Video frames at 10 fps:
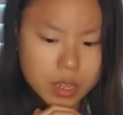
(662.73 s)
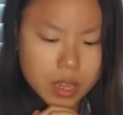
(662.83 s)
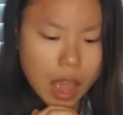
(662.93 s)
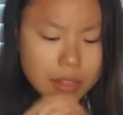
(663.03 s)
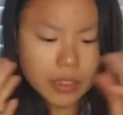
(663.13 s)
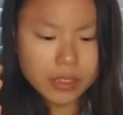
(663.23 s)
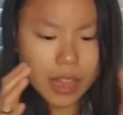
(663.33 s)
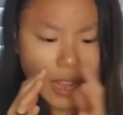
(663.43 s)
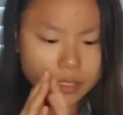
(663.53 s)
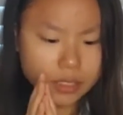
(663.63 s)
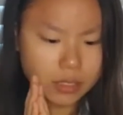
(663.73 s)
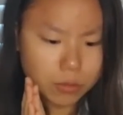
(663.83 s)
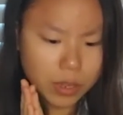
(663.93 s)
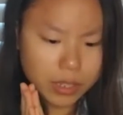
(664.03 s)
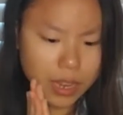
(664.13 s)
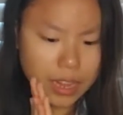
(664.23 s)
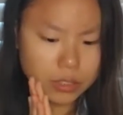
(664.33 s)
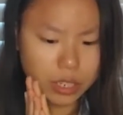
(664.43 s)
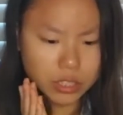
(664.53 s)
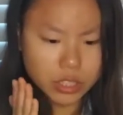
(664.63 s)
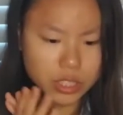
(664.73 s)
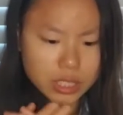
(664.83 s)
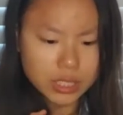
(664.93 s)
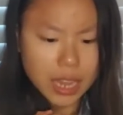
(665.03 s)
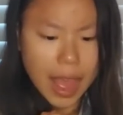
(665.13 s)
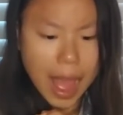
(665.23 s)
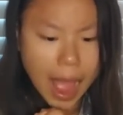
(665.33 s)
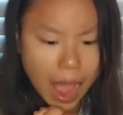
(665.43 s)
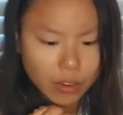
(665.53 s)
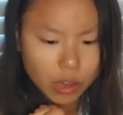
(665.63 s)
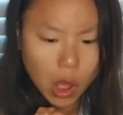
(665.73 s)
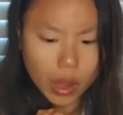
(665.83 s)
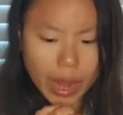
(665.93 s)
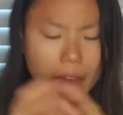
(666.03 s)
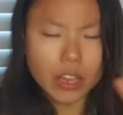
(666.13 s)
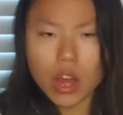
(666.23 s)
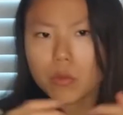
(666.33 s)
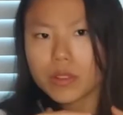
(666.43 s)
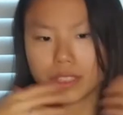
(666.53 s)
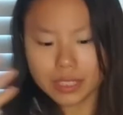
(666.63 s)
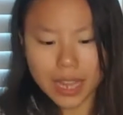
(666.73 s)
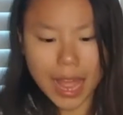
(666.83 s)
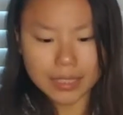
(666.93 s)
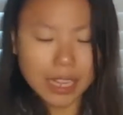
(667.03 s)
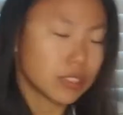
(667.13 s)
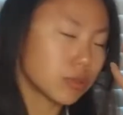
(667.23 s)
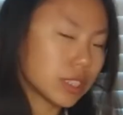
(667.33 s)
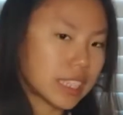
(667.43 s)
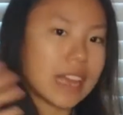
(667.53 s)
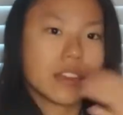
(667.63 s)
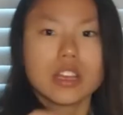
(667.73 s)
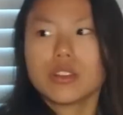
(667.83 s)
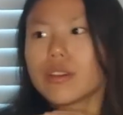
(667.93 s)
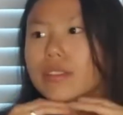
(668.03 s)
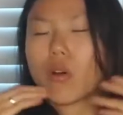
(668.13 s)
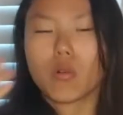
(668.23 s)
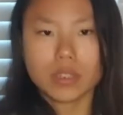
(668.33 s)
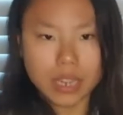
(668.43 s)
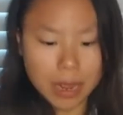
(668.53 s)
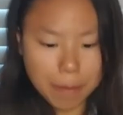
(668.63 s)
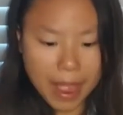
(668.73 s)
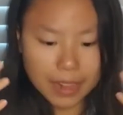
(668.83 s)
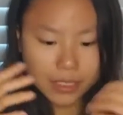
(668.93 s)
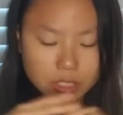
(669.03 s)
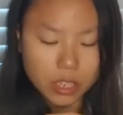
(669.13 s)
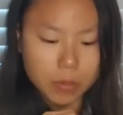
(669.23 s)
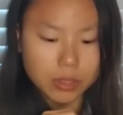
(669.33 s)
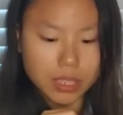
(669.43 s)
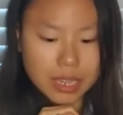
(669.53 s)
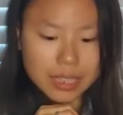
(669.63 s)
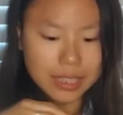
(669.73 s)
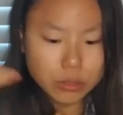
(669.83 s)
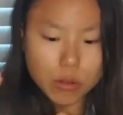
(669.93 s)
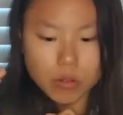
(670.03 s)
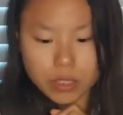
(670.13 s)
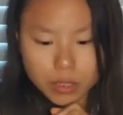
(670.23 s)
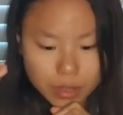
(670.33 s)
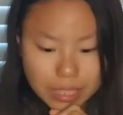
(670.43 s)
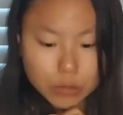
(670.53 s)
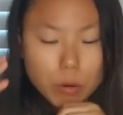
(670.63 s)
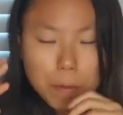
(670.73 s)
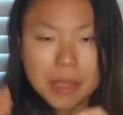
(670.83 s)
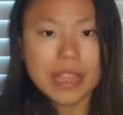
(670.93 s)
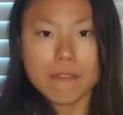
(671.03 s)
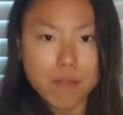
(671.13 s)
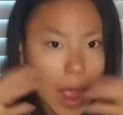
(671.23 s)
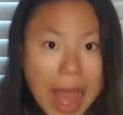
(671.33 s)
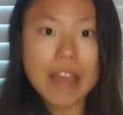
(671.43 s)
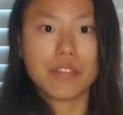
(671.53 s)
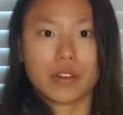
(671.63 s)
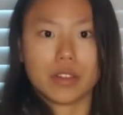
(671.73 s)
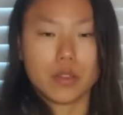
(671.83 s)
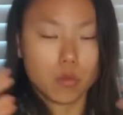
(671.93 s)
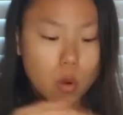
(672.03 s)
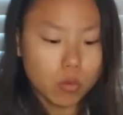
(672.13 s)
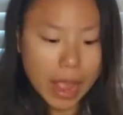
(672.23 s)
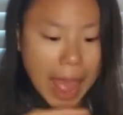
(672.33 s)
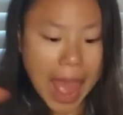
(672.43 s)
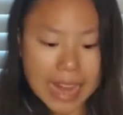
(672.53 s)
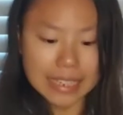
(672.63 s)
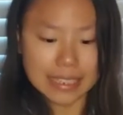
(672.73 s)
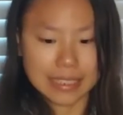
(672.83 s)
And then one of the last questions is, how long? How long will this last? As we said, that the whole entire passage almost, this will be forever. It won't end.